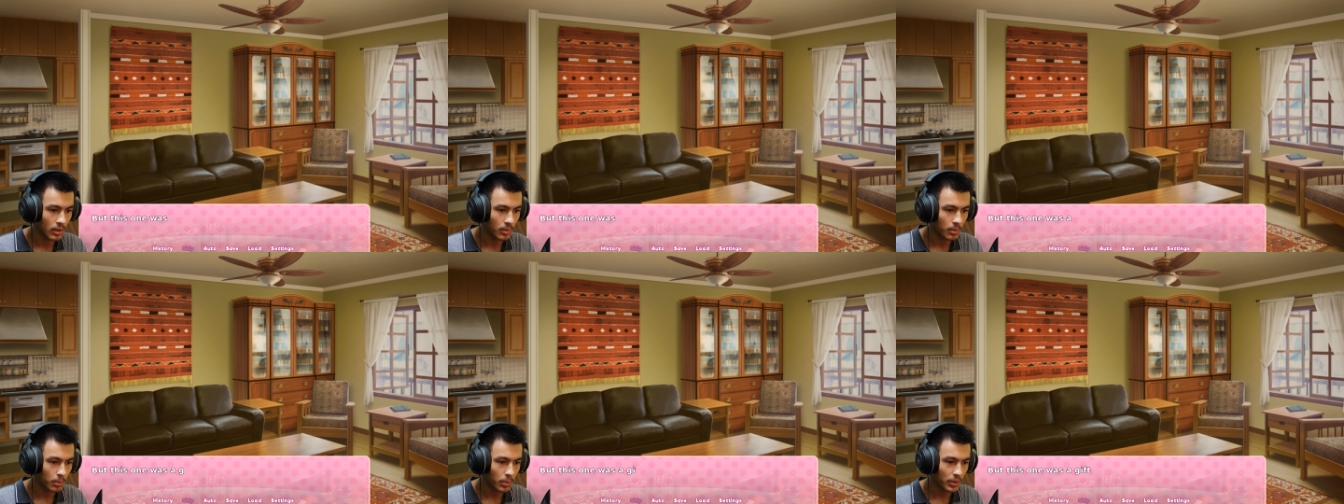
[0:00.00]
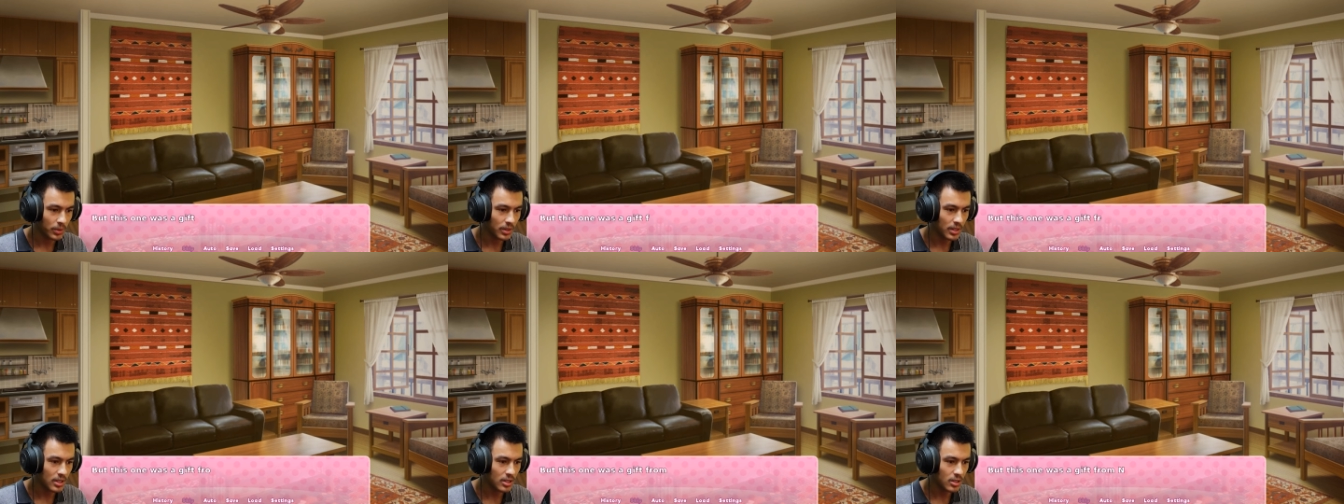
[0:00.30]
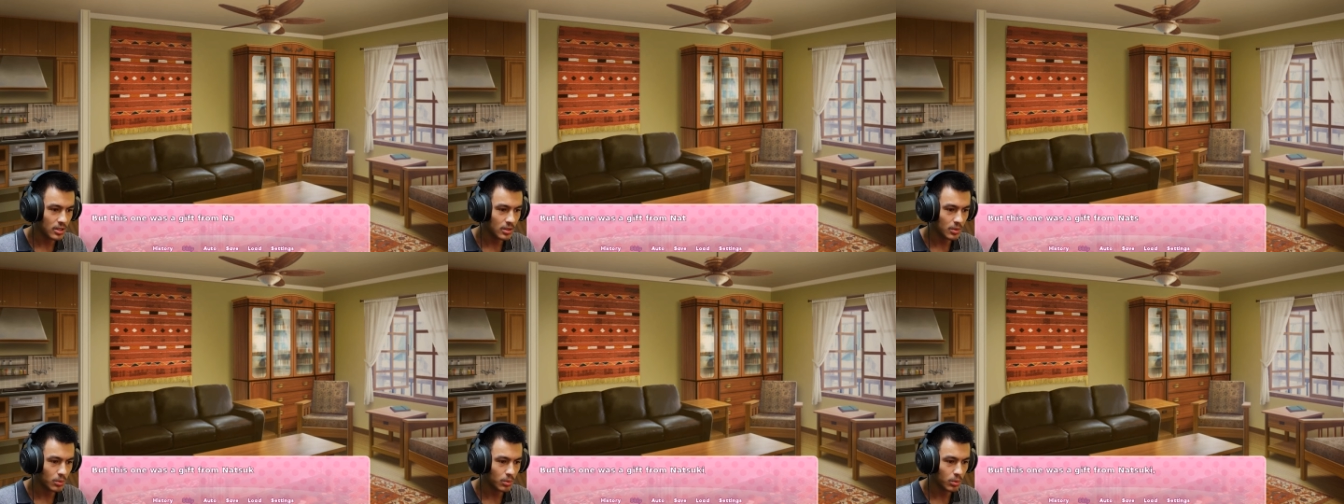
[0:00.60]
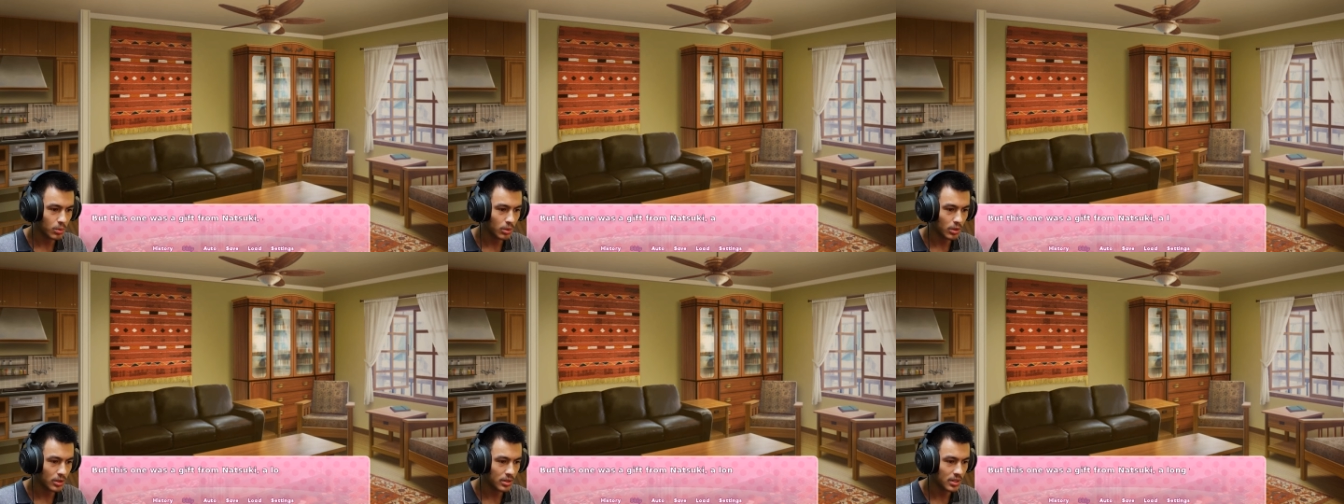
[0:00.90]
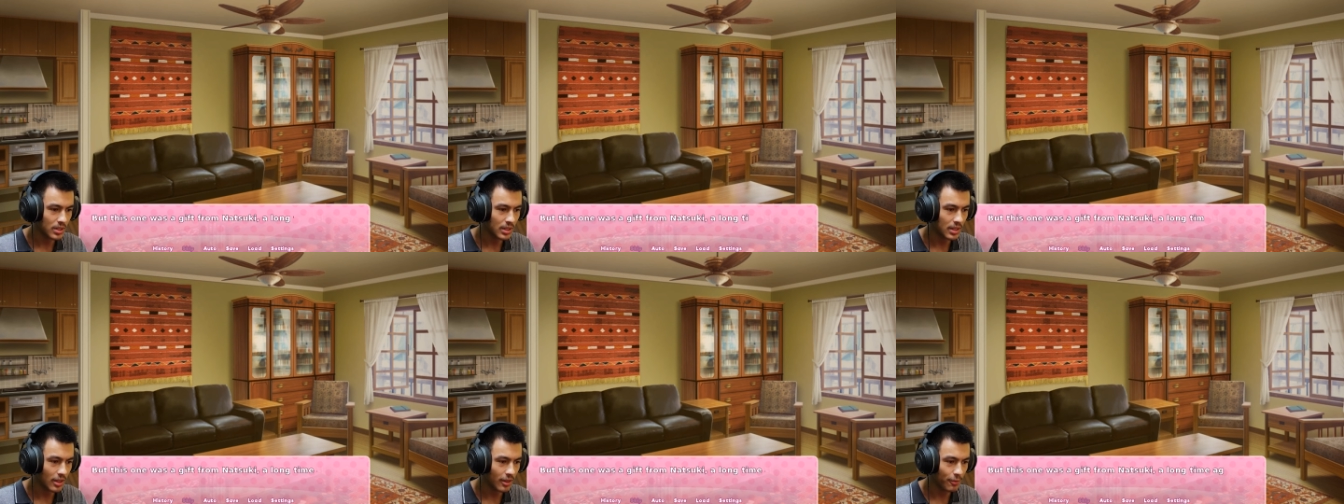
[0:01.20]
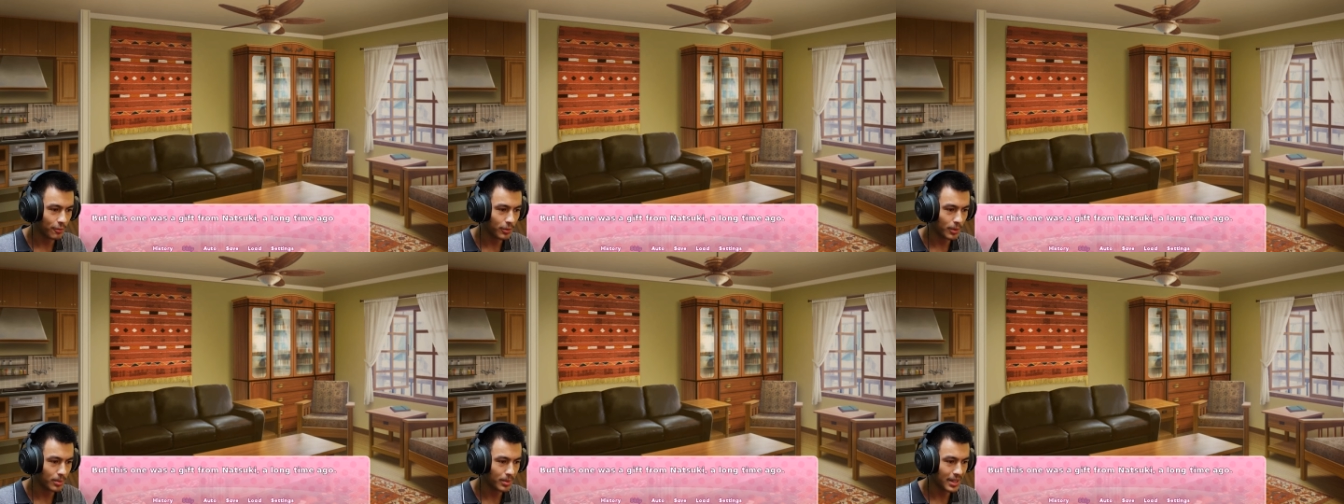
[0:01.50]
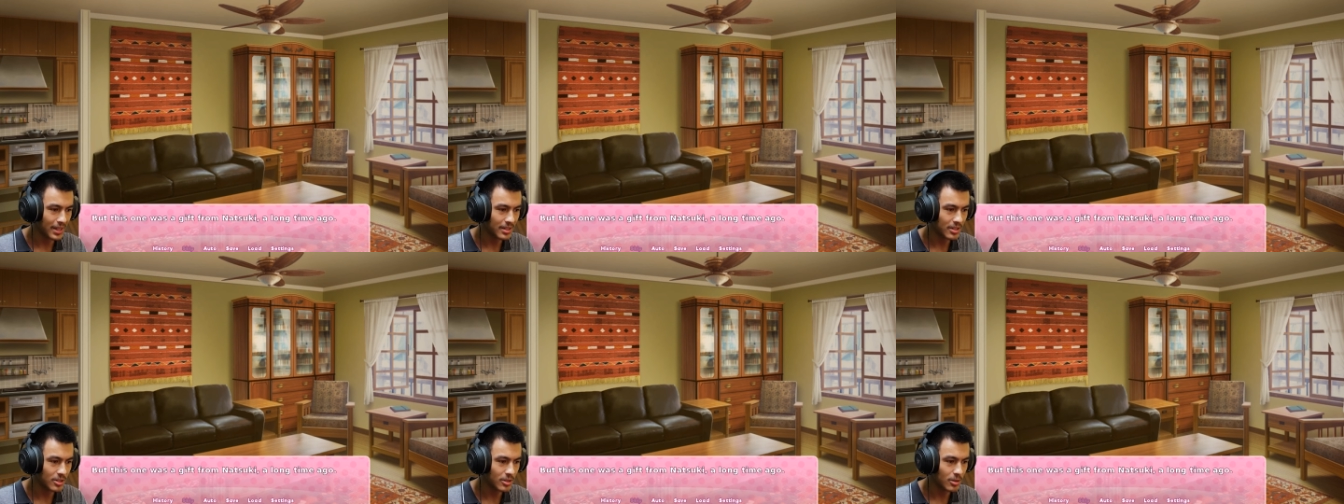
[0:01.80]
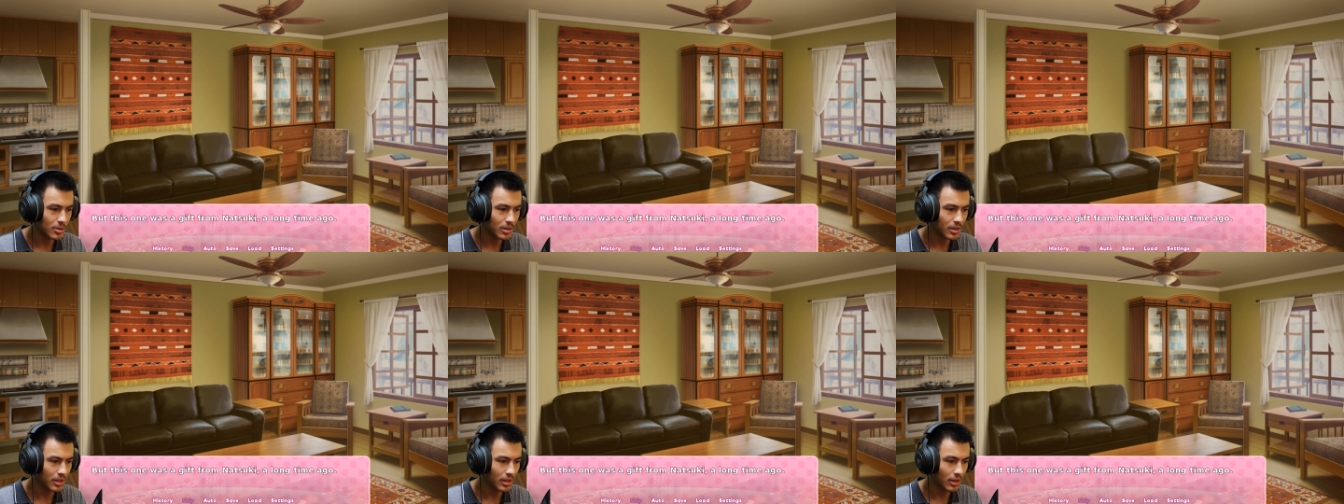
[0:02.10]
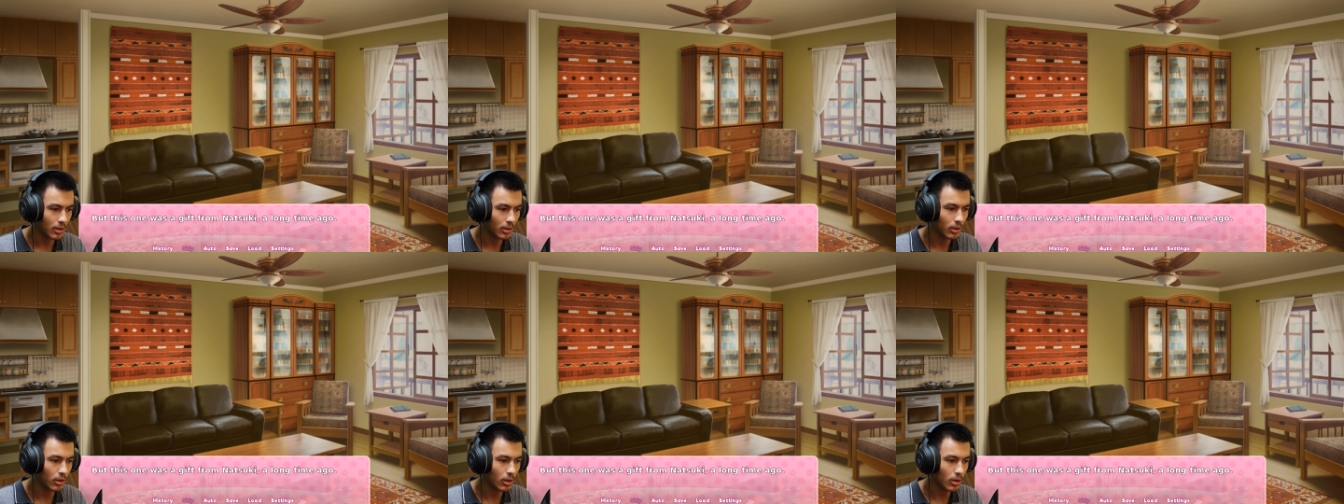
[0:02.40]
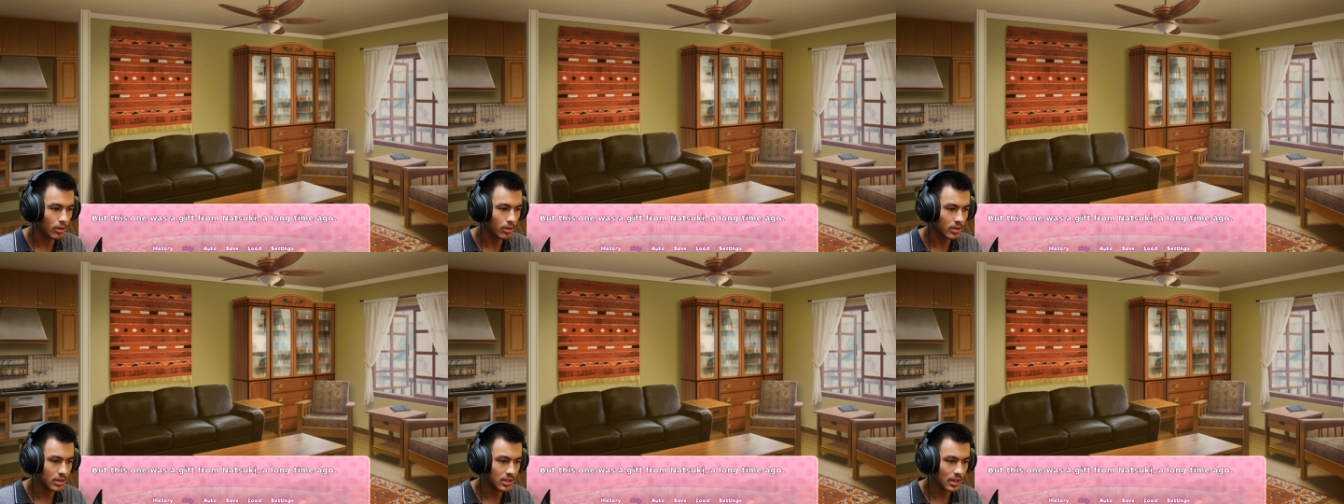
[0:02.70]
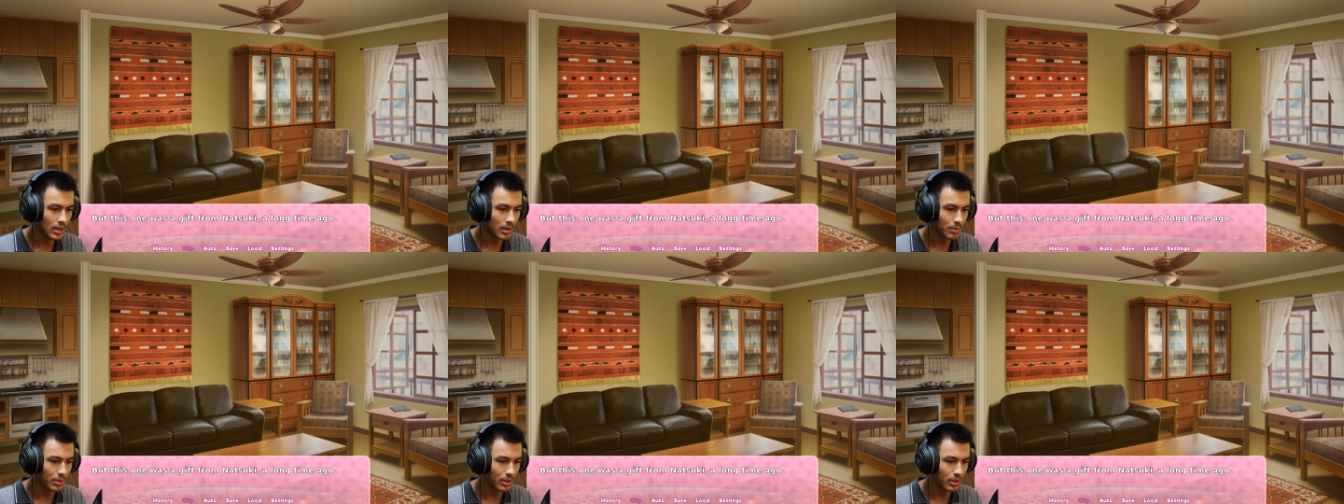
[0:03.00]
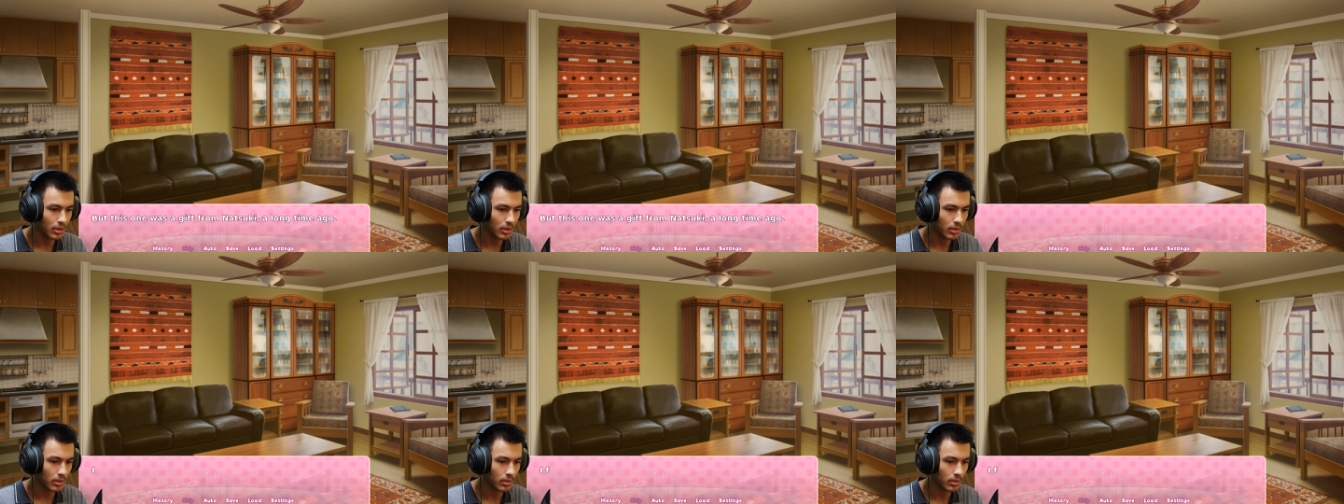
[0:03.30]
But this was a gift from Natsuki a long time ago.